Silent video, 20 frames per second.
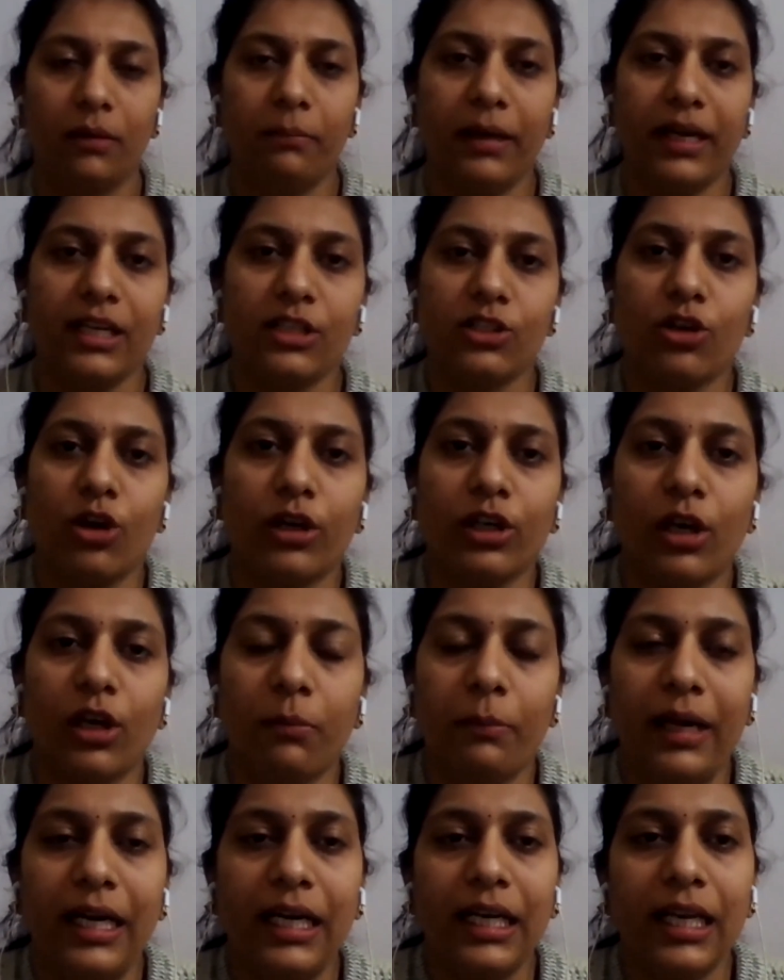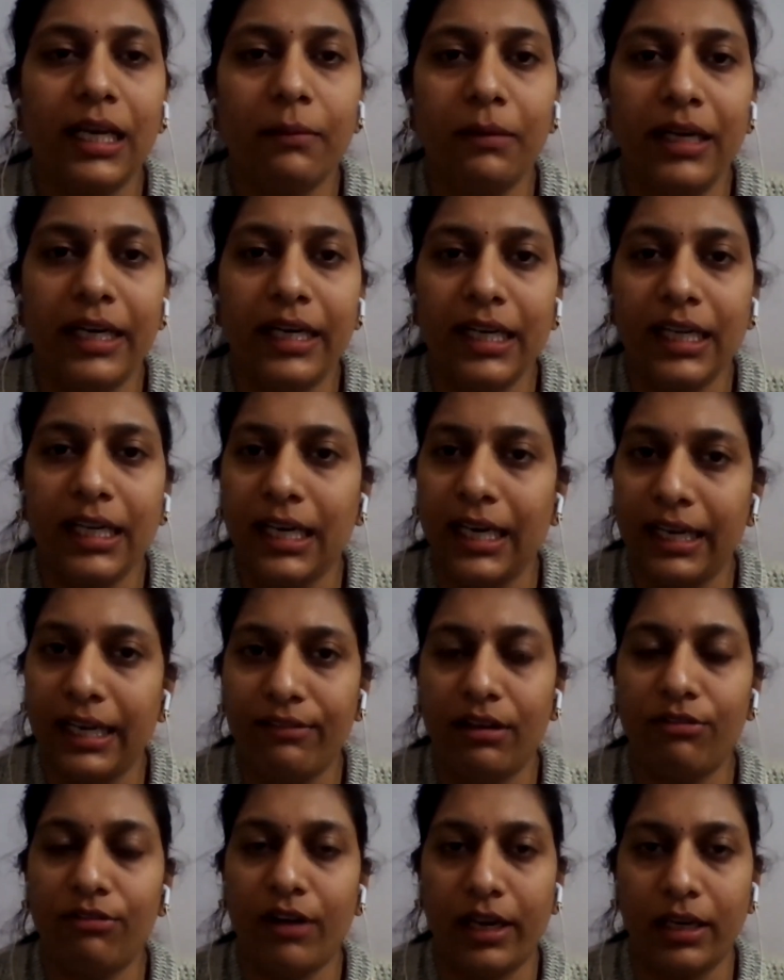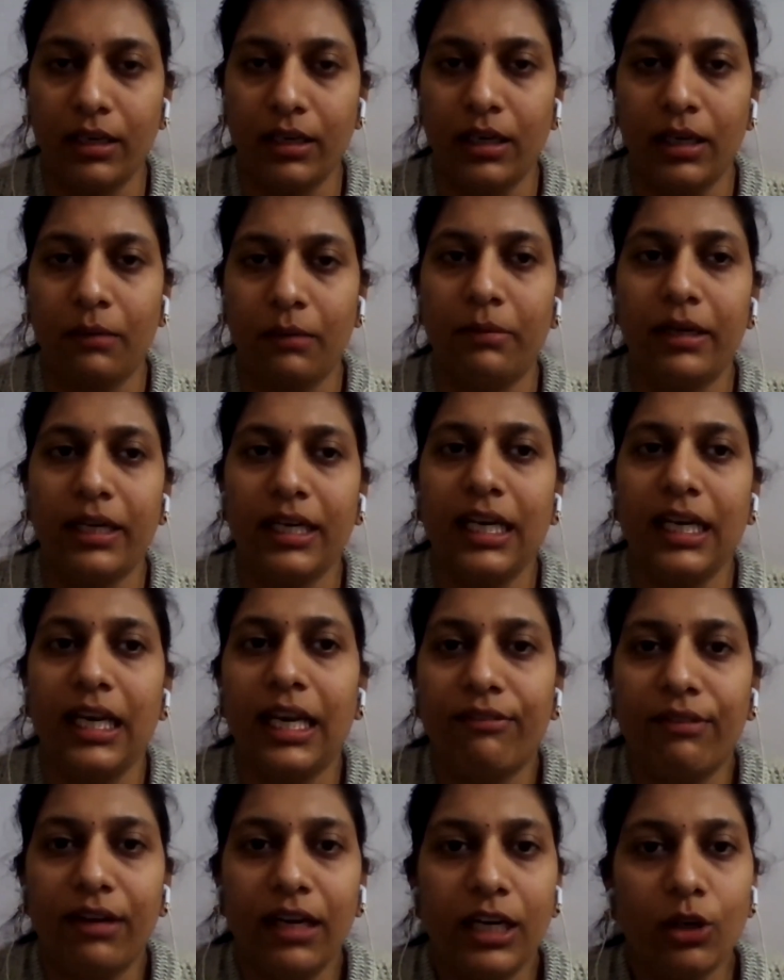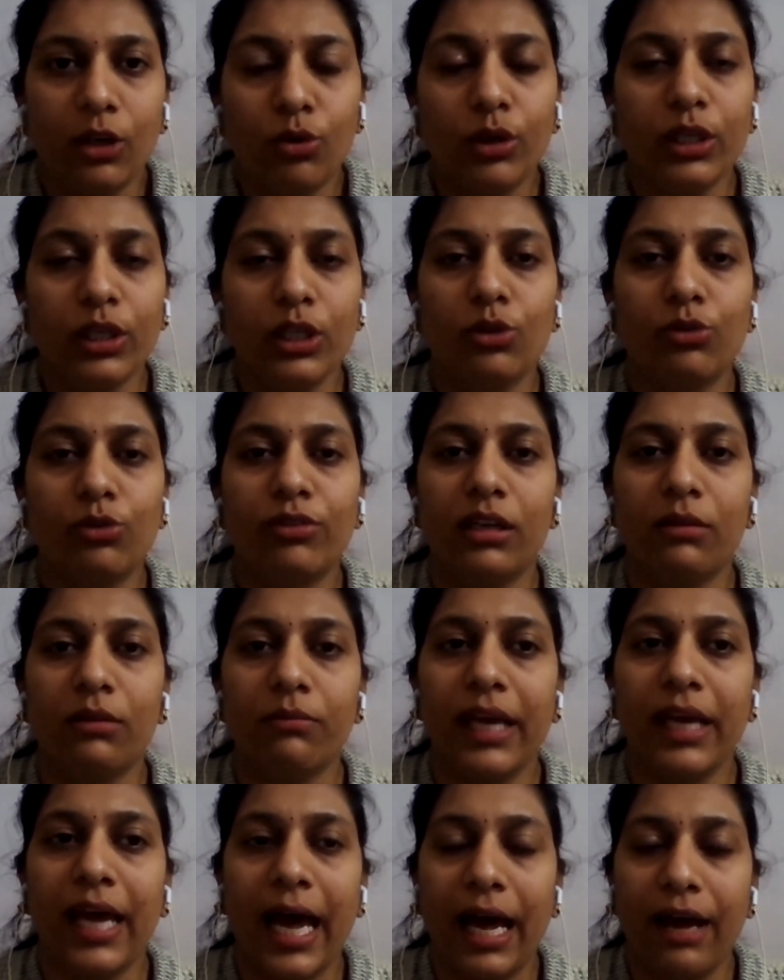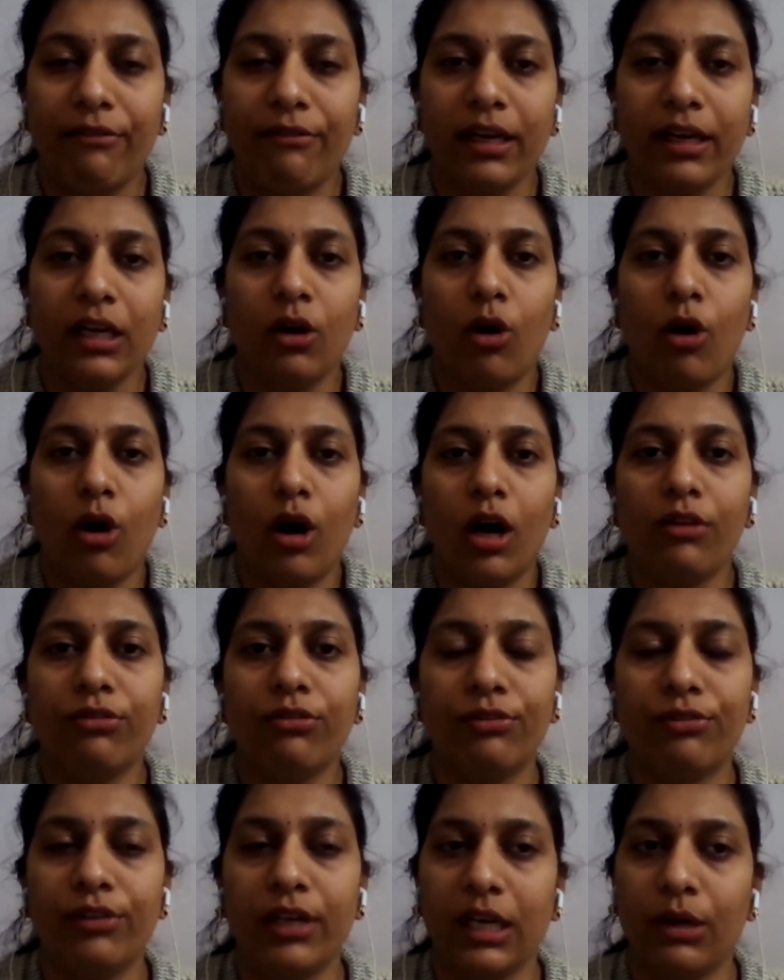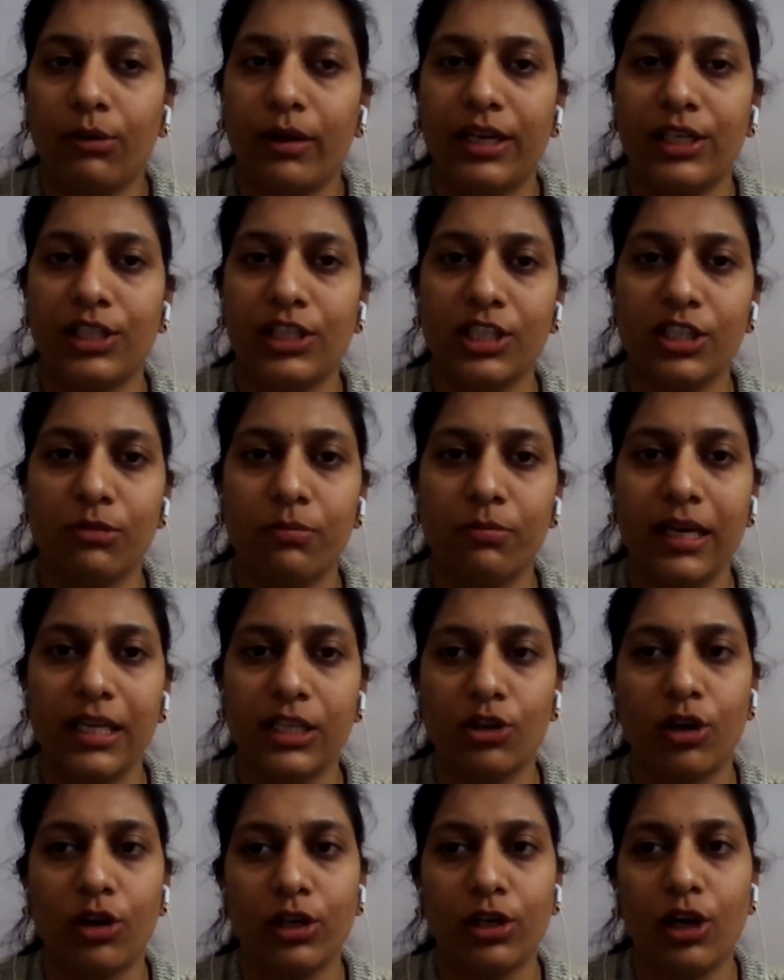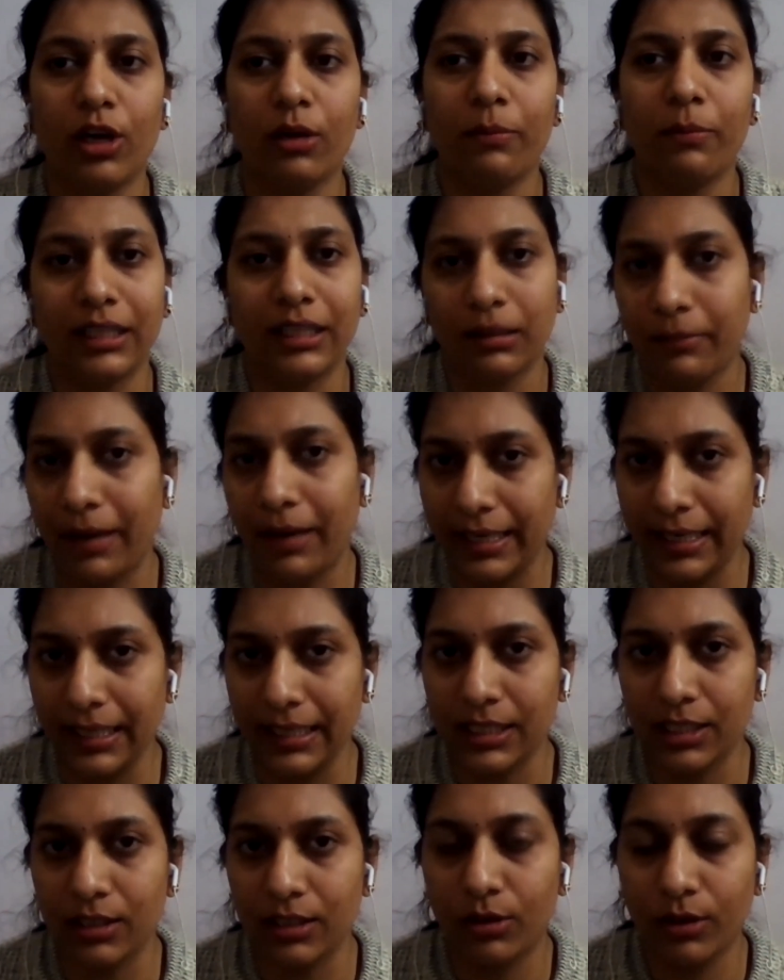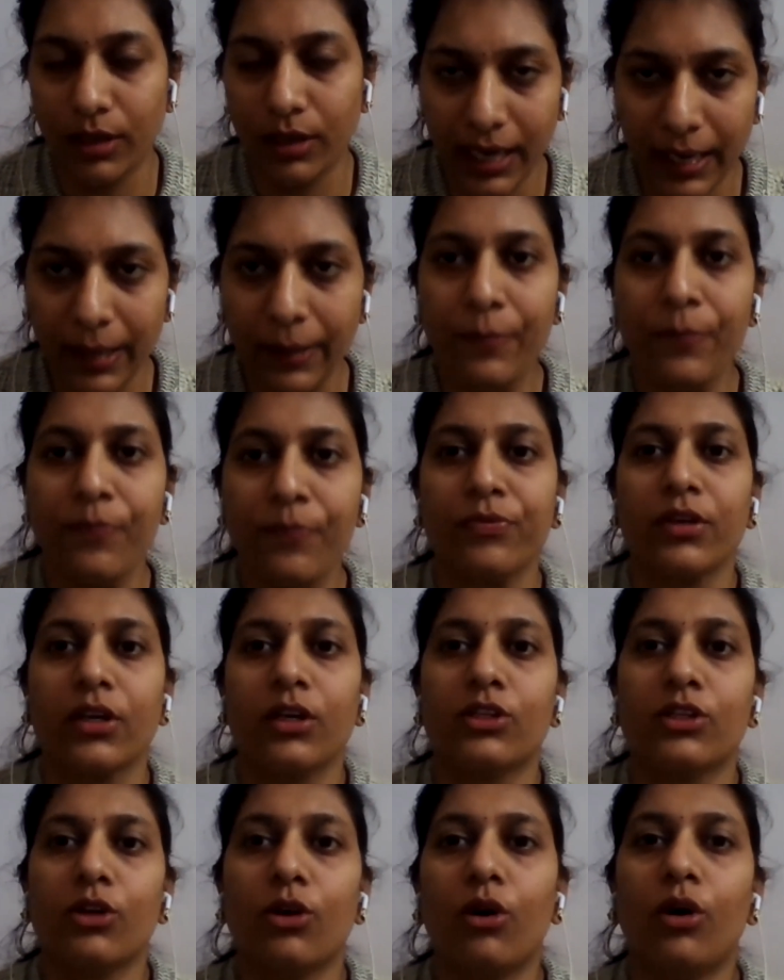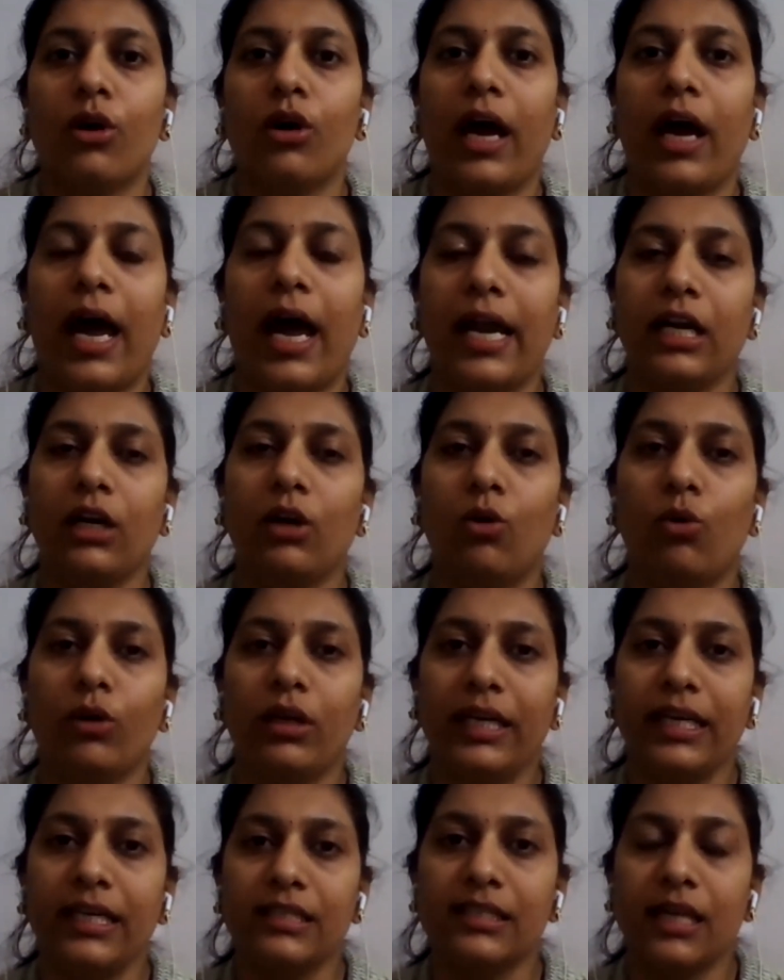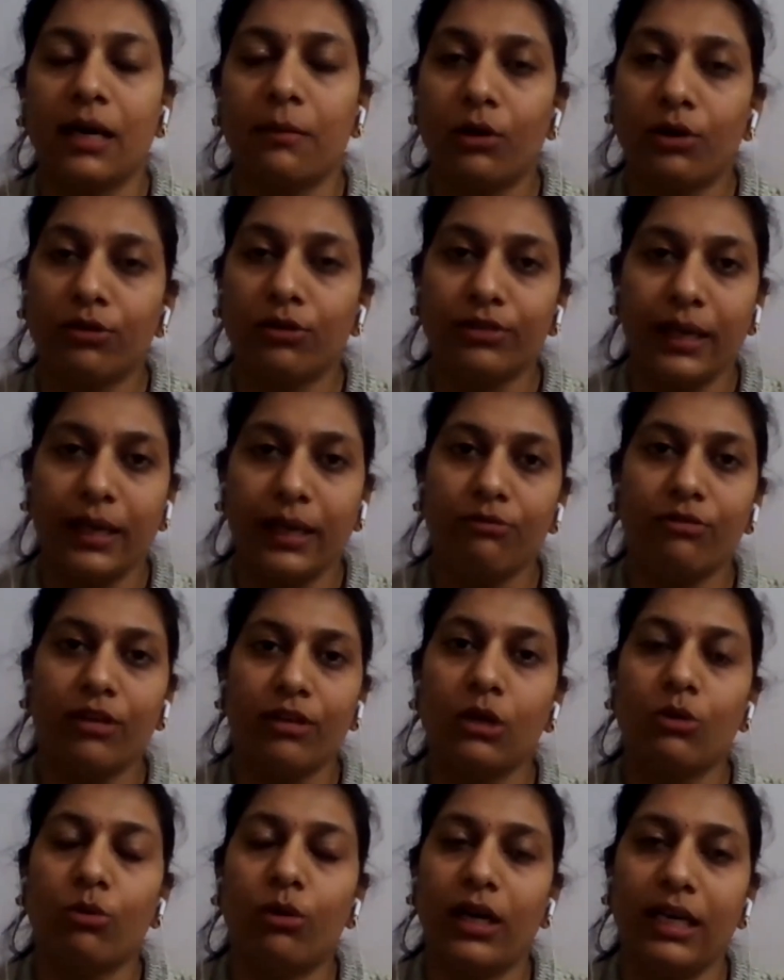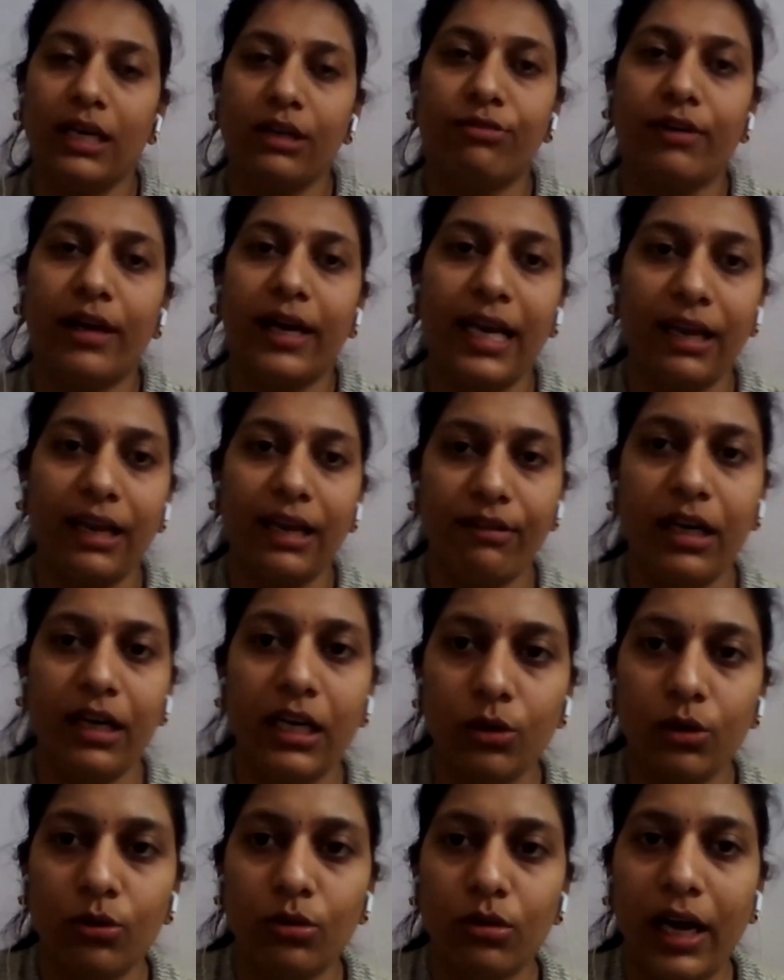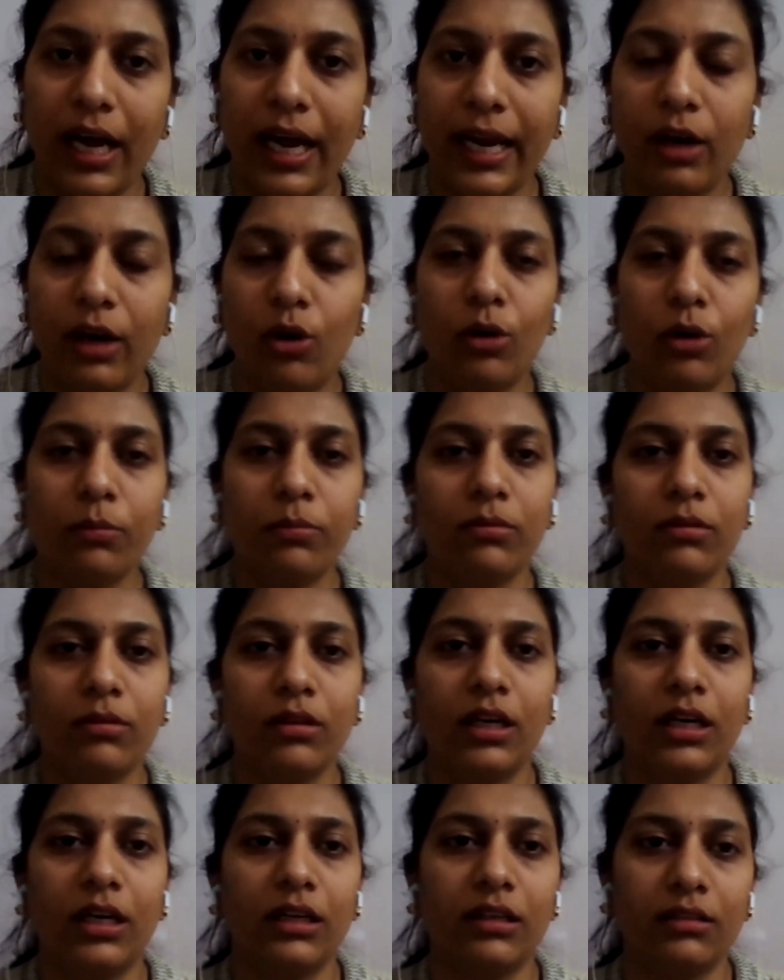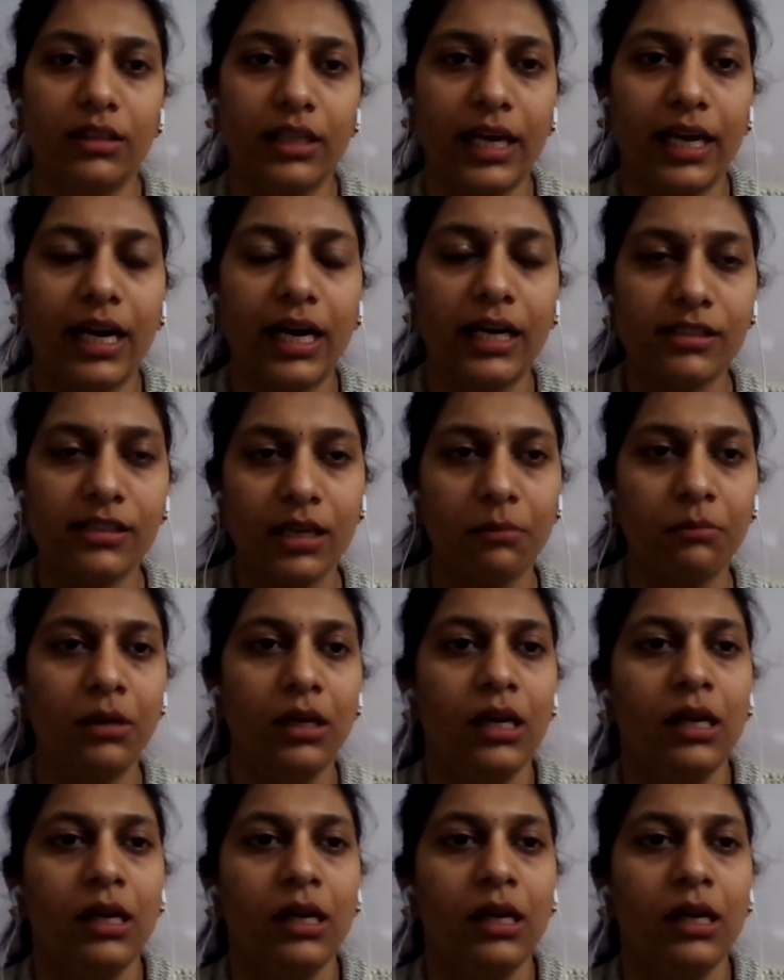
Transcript: based on your mental ability in level 1. But in level 2, you will be having all 50 questions based on your mathematics. Okay. So, and only some of them will qualify level 2. I hope there are some